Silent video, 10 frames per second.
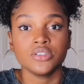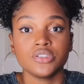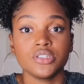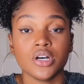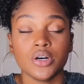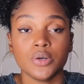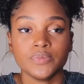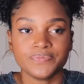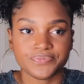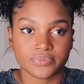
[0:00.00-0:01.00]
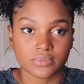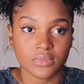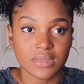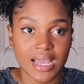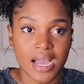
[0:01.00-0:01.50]
So
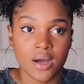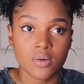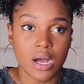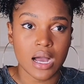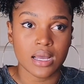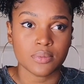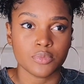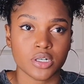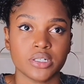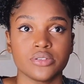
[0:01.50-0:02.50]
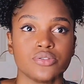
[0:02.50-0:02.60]
now I'm what?